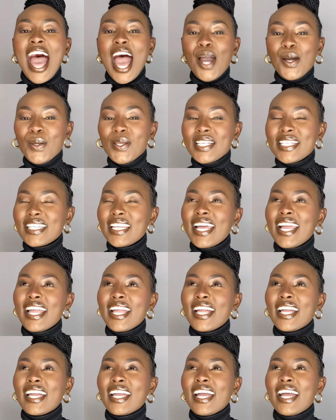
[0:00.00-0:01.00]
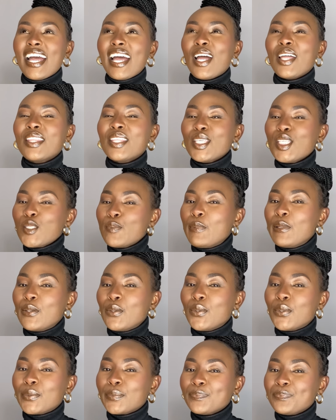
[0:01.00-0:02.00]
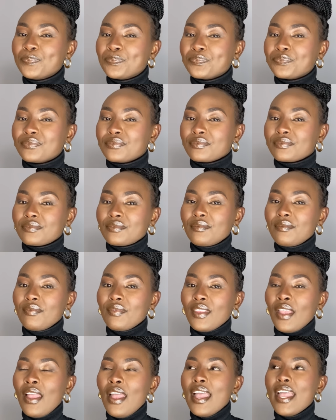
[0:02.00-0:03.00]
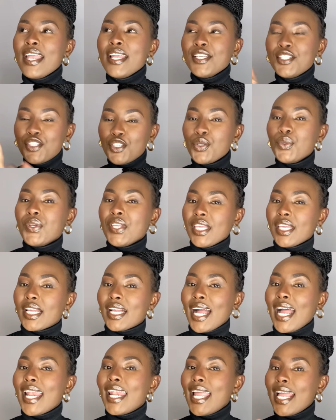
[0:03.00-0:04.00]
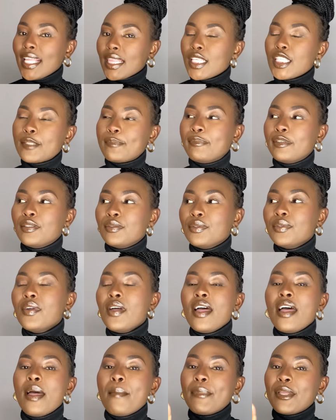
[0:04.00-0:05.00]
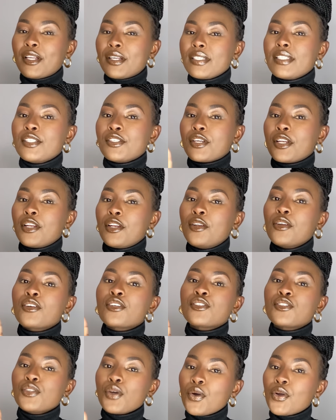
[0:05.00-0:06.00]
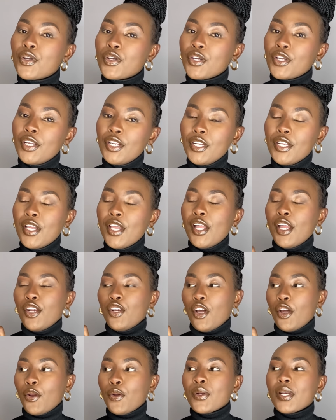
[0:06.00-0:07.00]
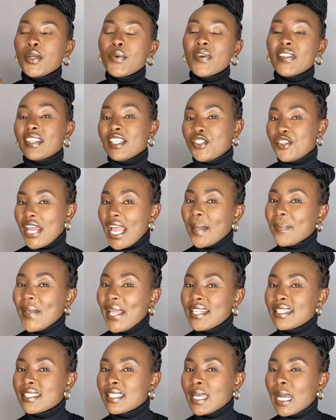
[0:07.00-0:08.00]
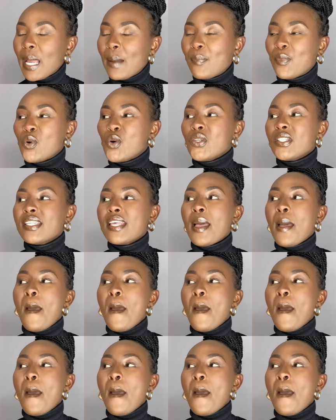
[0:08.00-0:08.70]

I was like, this blue is unique. I like this blue because it's going to look so good. Not only with the track pants that I bought,